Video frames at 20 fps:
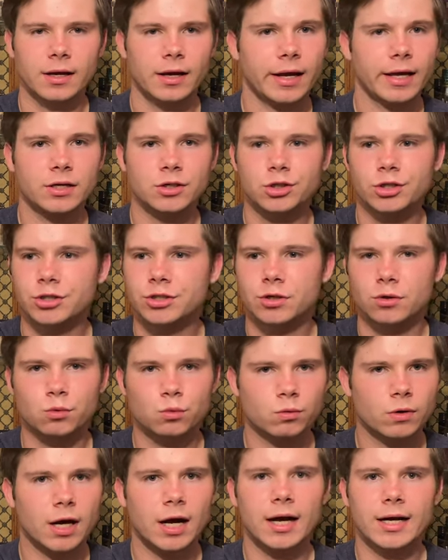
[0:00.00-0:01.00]
and just a
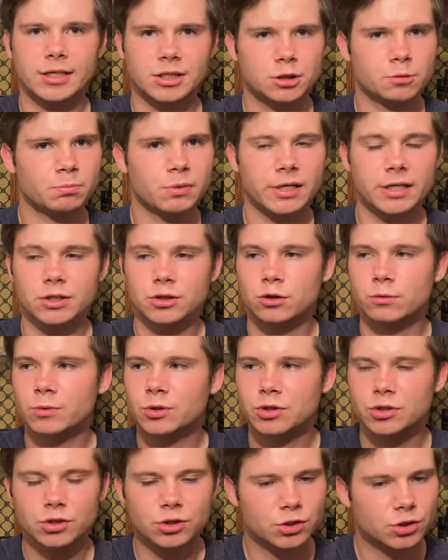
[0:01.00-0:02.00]
rye spice,
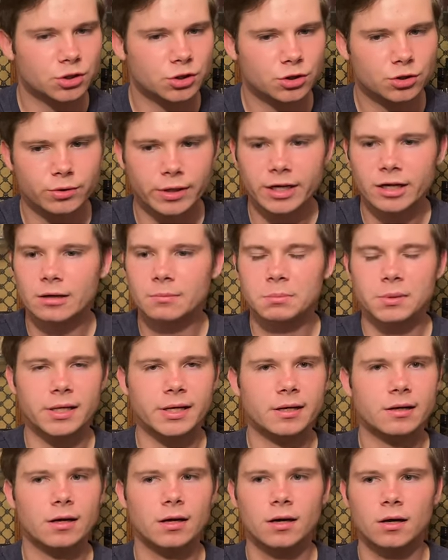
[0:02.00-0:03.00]
almost just straight up
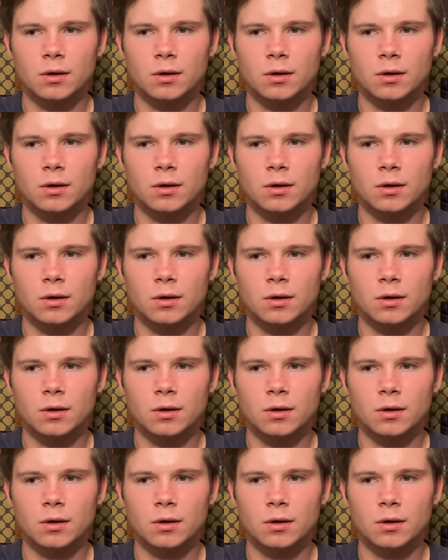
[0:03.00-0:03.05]
like